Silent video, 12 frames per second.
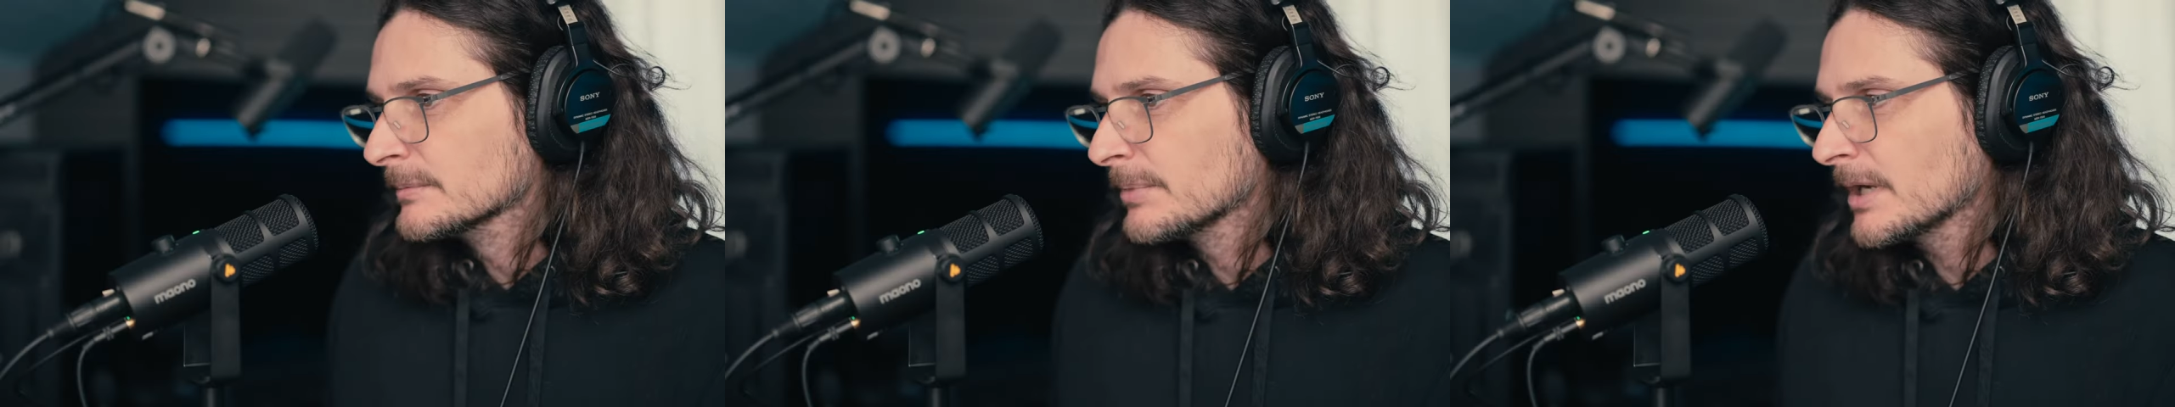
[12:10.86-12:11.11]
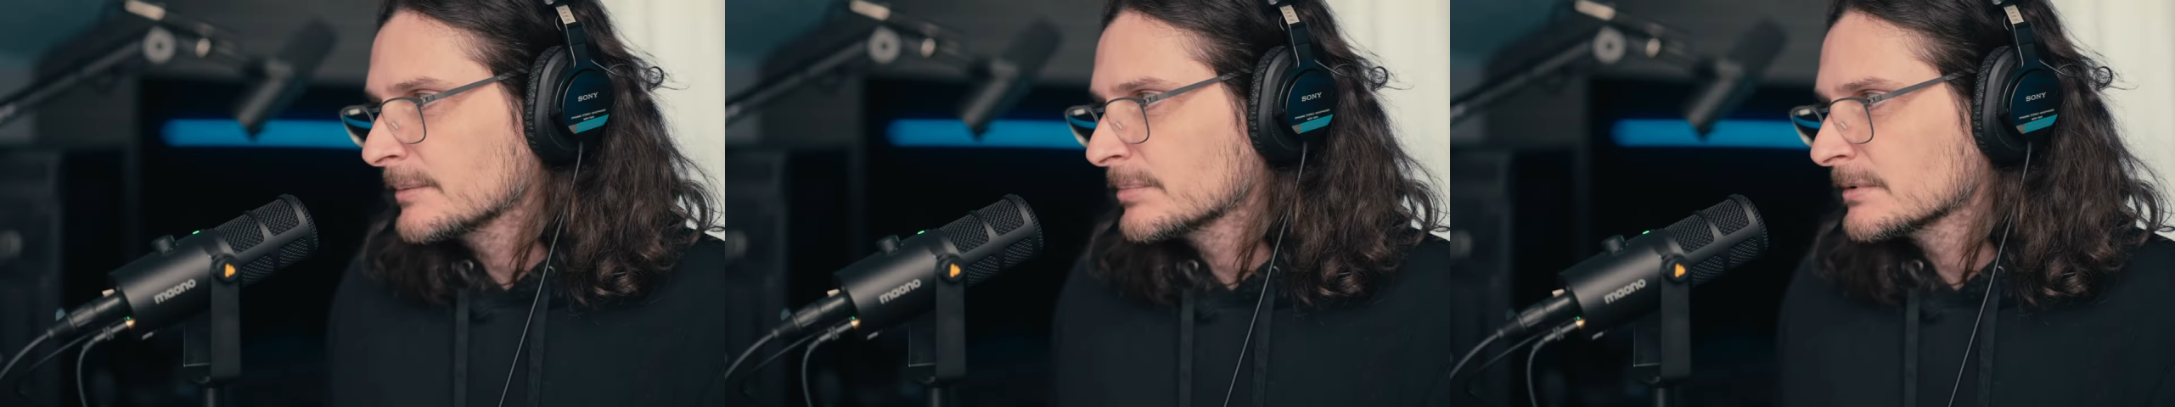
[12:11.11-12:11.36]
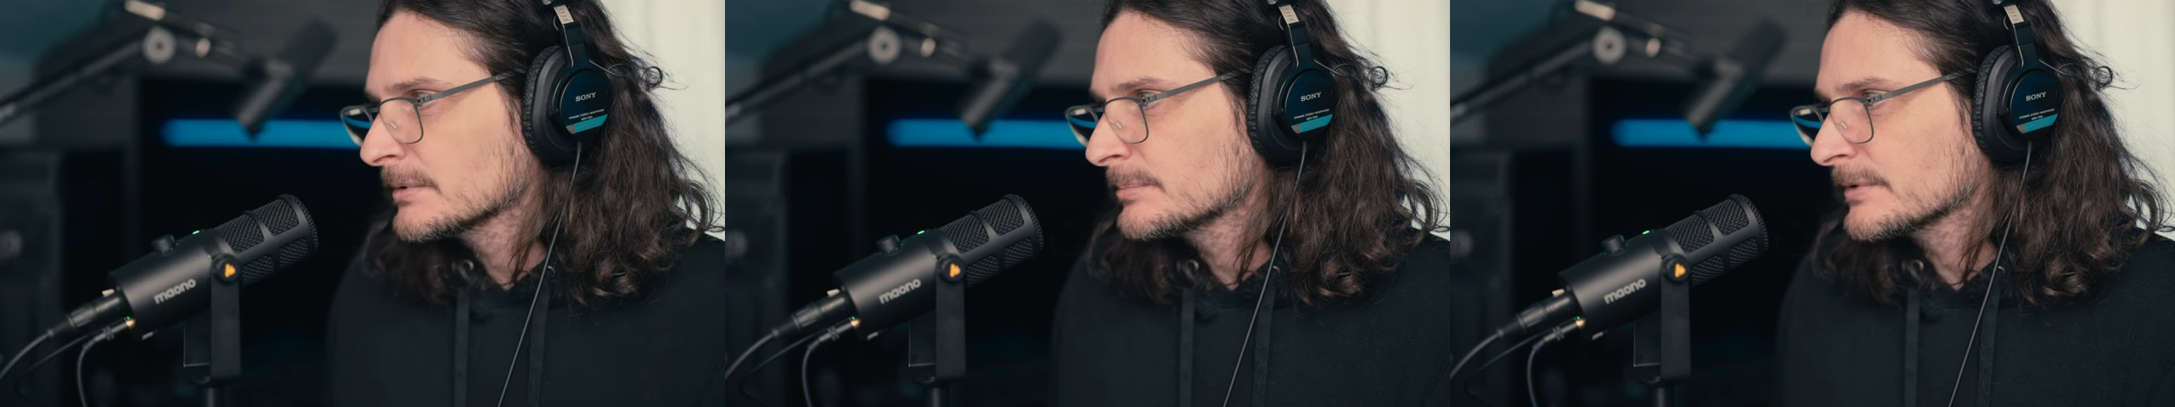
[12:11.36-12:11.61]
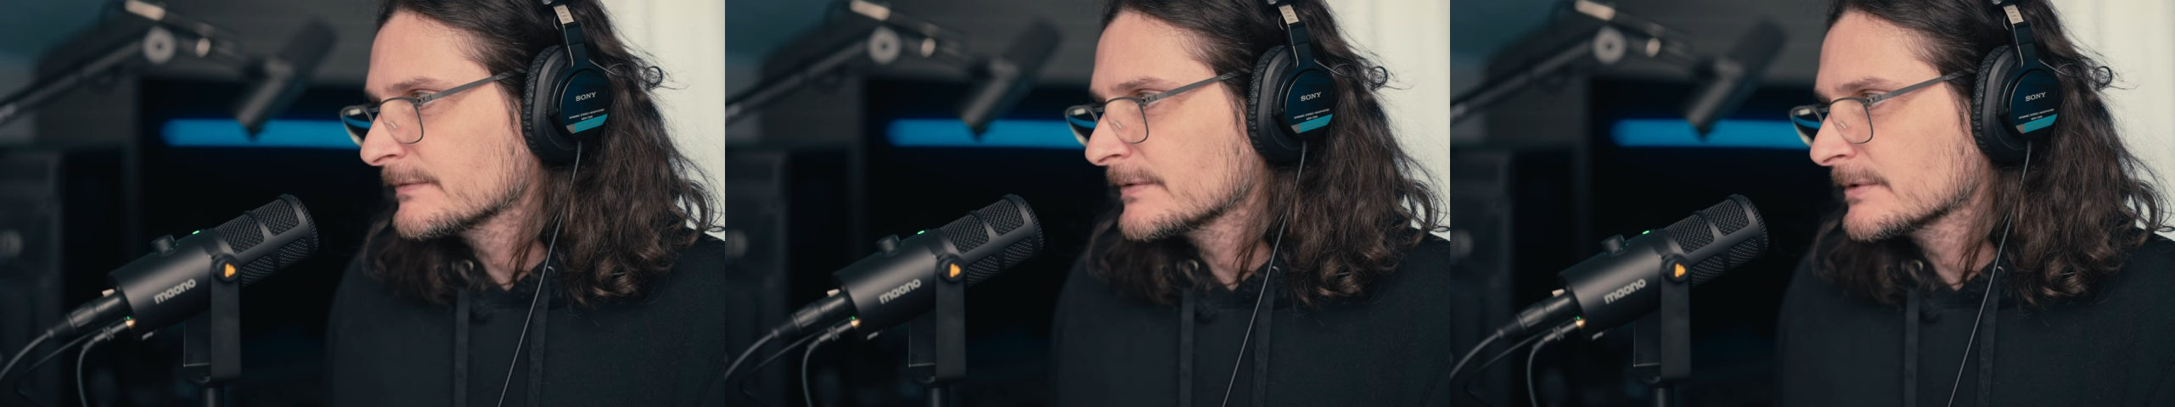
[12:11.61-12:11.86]
Piper
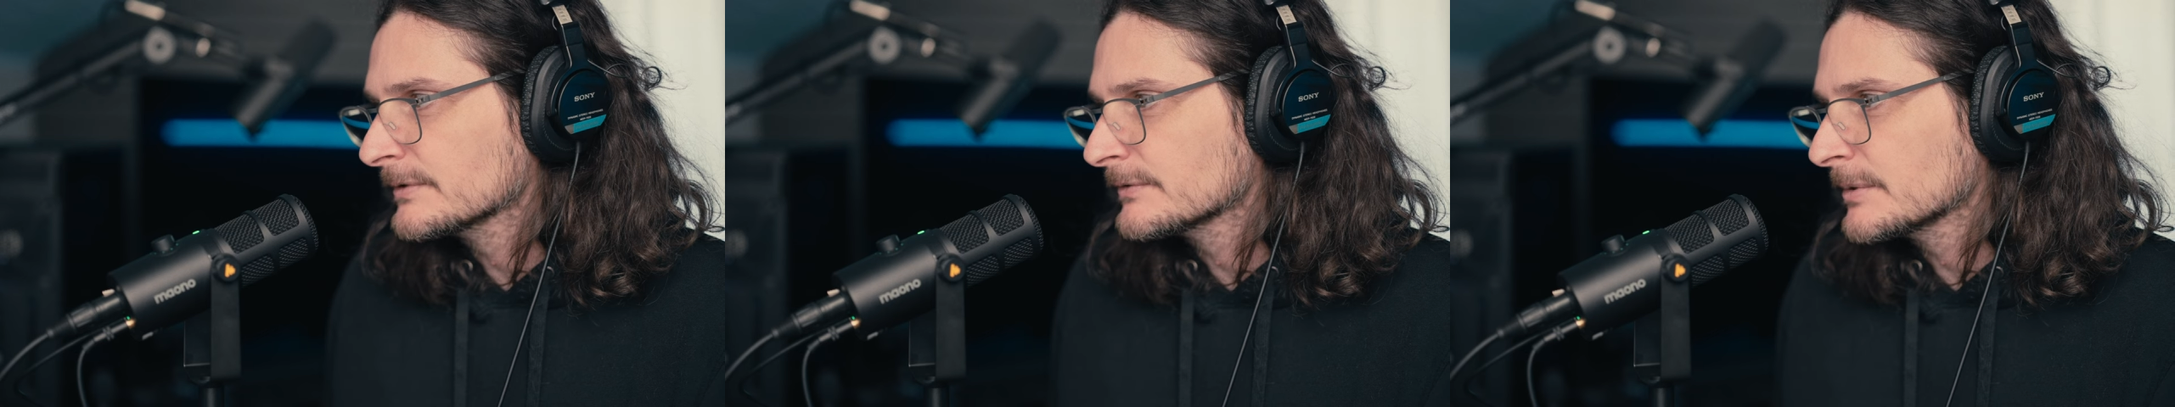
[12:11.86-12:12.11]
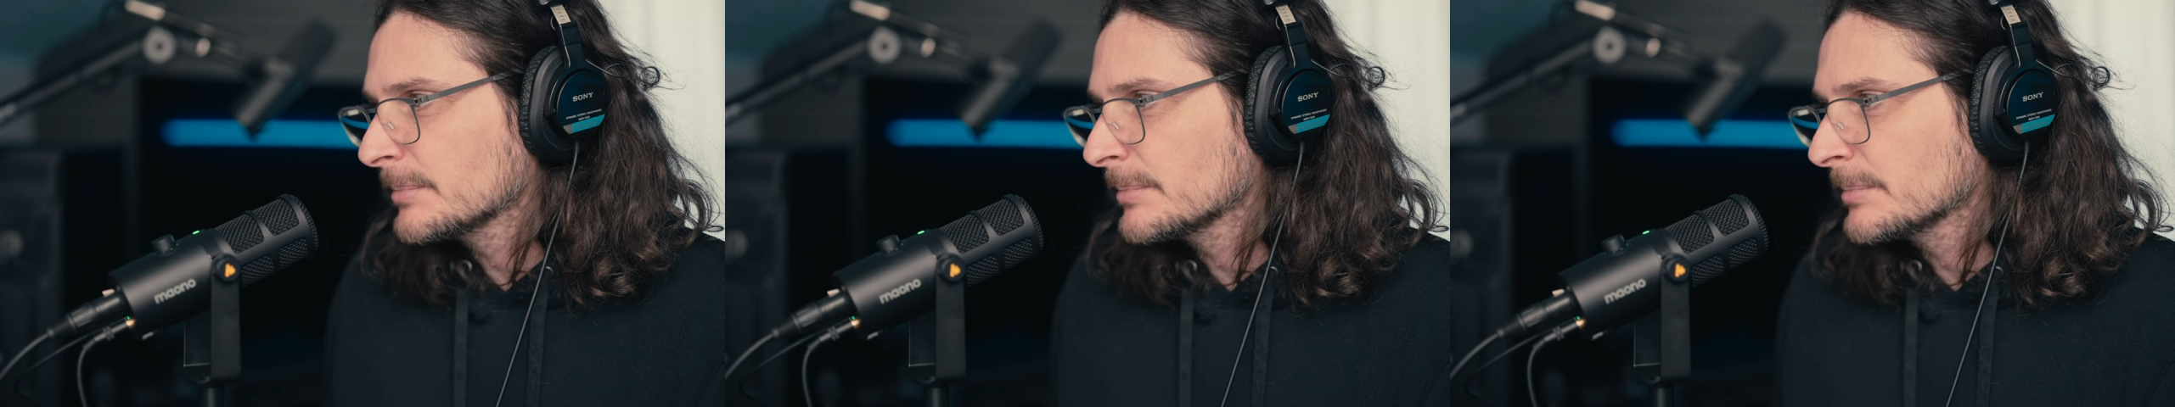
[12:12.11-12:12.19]
prefers the